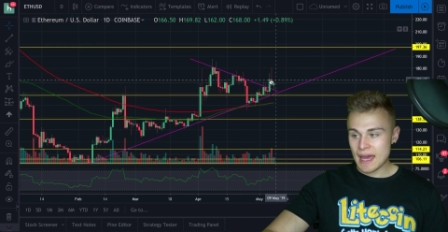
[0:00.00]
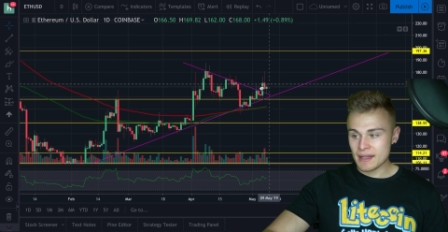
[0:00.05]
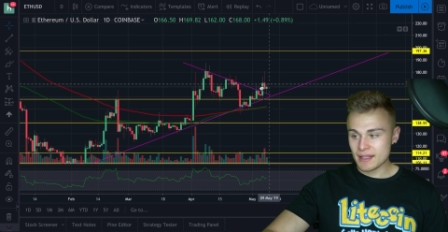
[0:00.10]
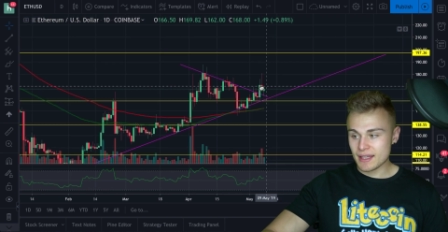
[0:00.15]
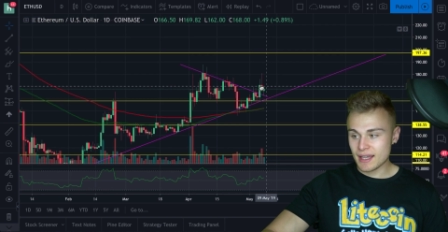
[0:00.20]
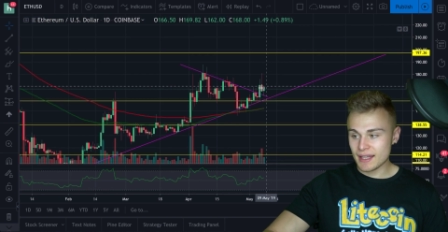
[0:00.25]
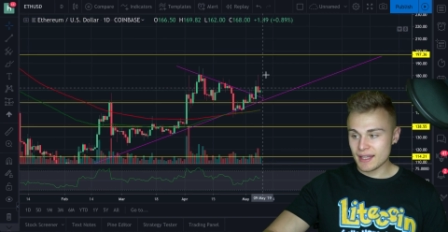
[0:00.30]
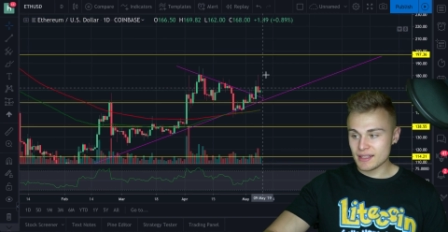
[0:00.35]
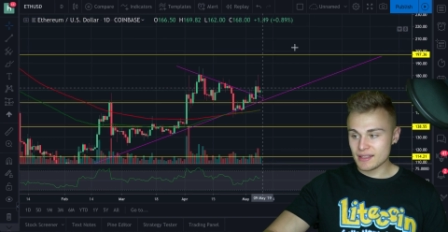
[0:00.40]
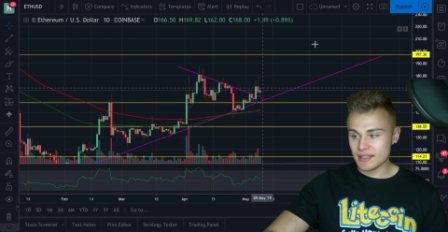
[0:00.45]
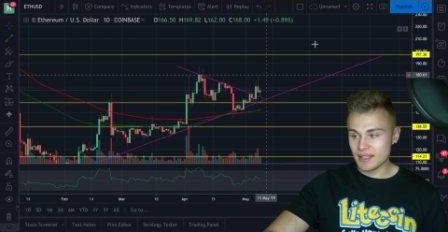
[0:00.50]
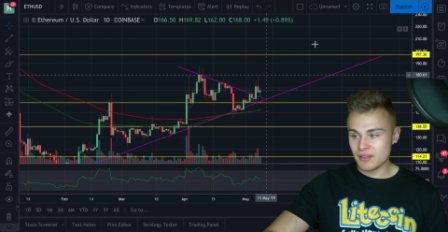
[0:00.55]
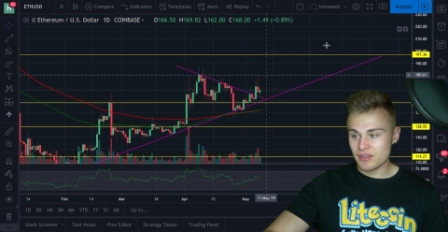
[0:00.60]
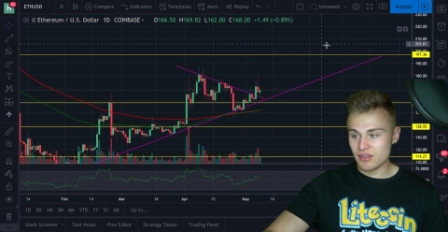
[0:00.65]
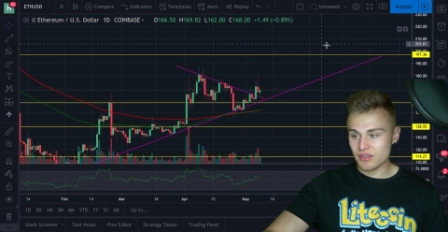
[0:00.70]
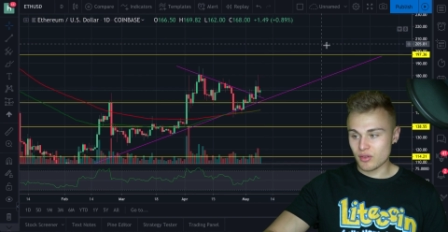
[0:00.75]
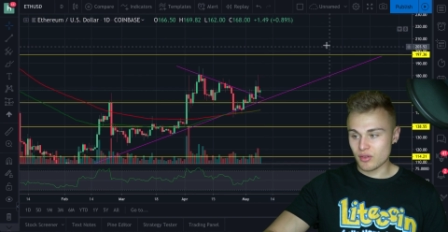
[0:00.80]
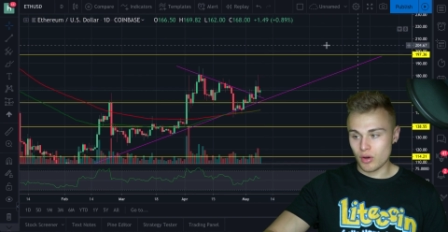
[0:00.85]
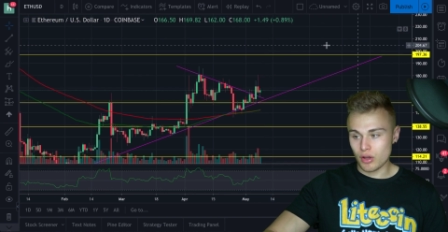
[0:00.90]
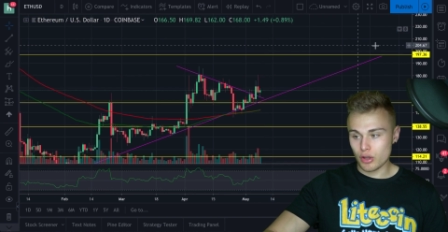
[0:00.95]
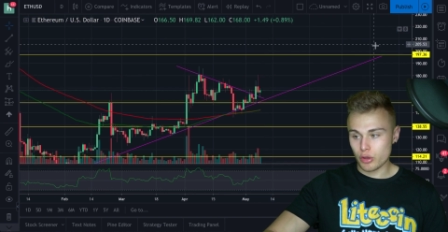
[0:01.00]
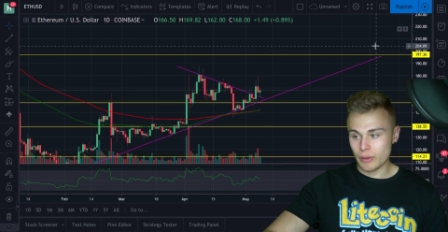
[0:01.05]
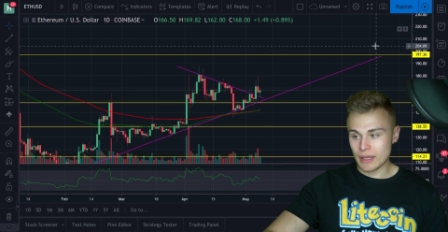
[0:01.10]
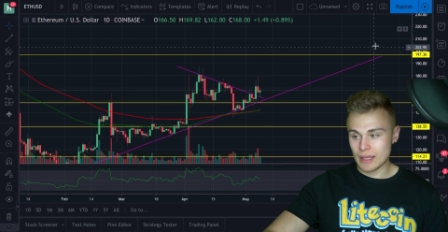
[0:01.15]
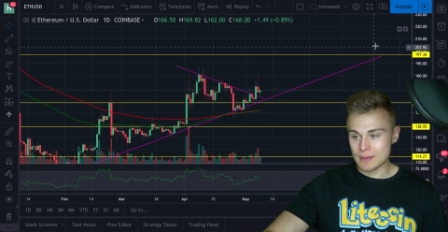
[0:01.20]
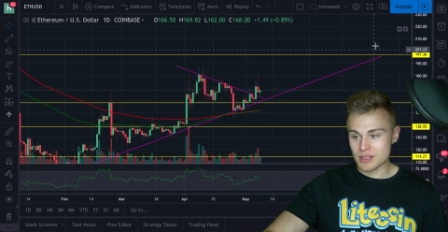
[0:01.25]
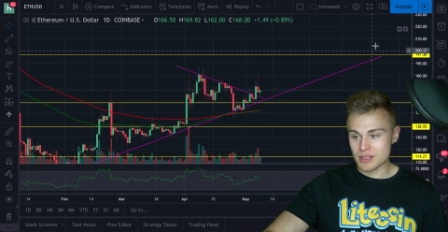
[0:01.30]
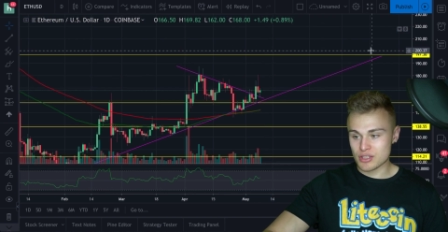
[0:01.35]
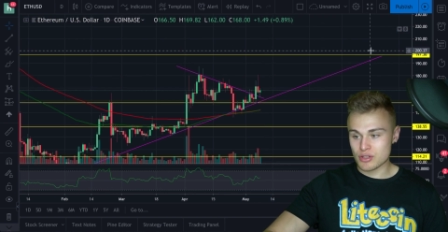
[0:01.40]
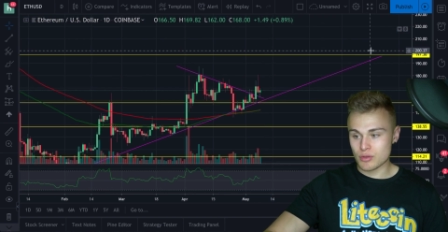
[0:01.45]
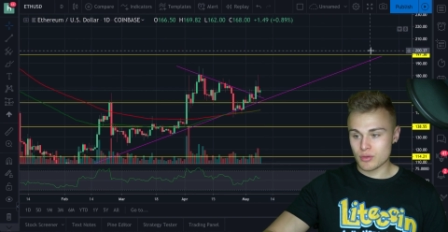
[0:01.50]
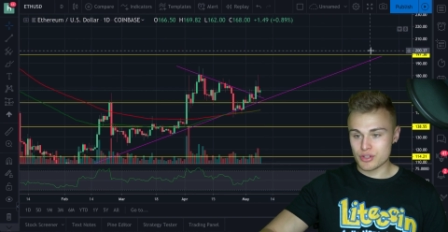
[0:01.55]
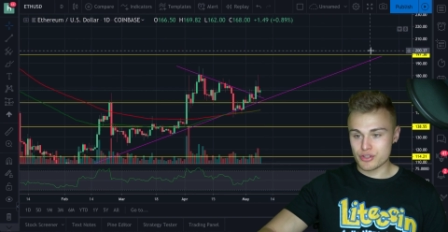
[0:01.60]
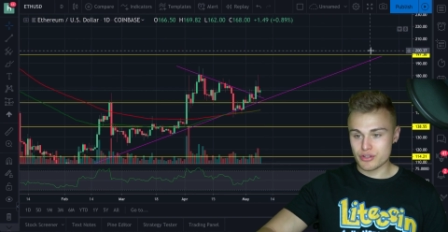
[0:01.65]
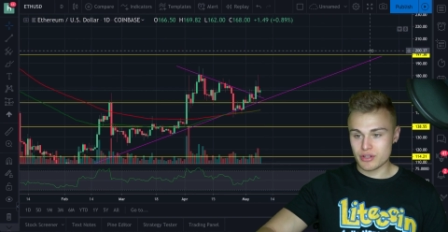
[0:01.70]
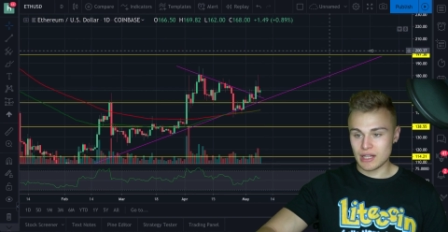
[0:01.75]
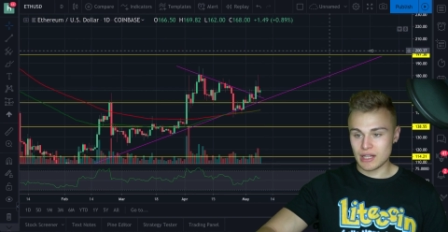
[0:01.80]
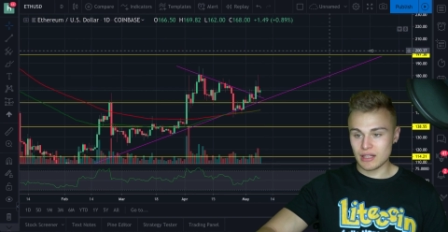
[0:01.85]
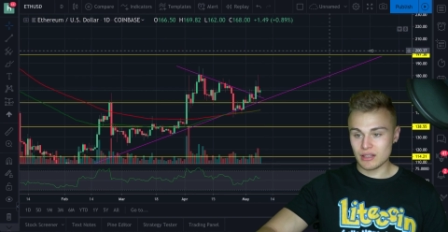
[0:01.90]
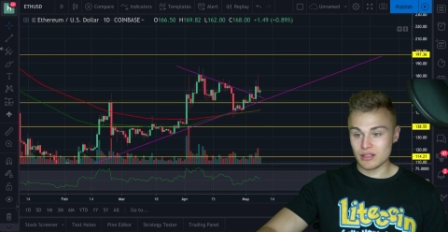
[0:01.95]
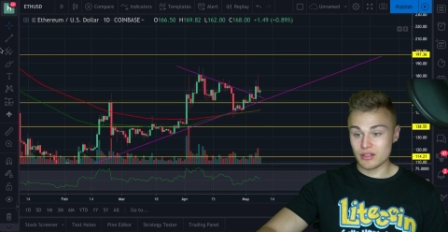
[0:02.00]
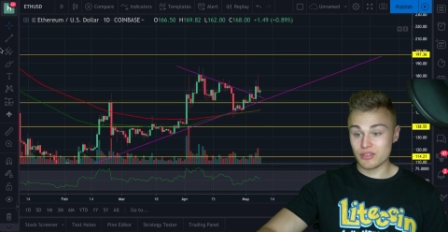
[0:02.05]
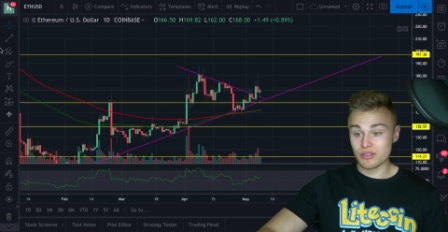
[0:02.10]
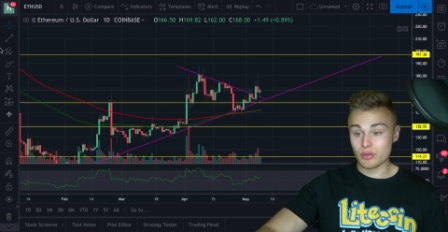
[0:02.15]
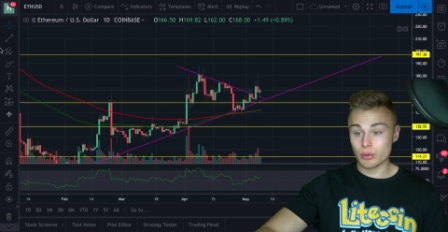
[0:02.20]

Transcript: and it kind of leads us all the way up to $200.